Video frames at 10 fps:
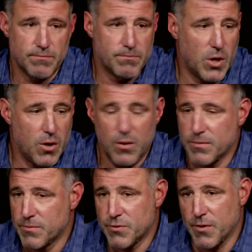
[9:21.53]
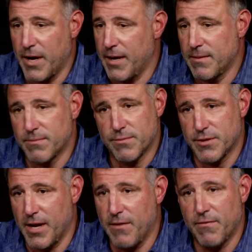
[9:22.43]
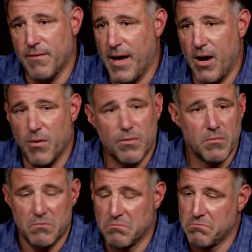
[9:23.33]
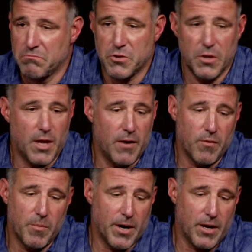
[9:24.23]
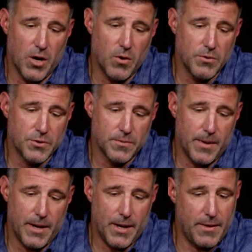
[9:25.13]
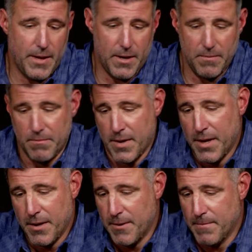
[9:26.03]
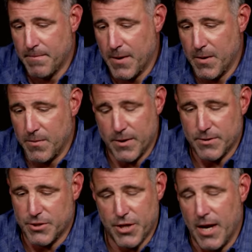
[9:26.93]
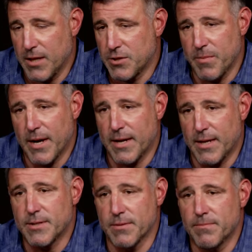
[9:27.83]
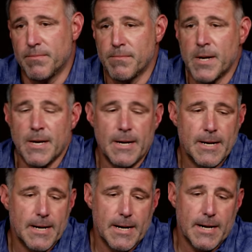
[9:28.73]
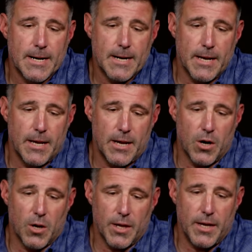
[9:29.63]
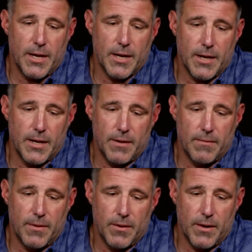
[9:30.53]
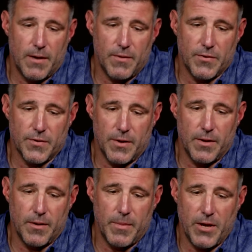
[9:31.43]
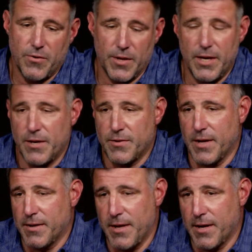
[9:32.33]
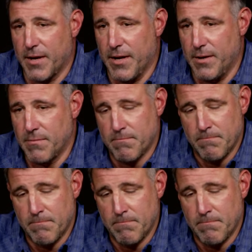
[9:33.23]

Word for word: Ball, strike, safe, out, so that everybody knows, and then, you know, there's a challenge mechanism. In our league and you know, obviously in the major leagues that can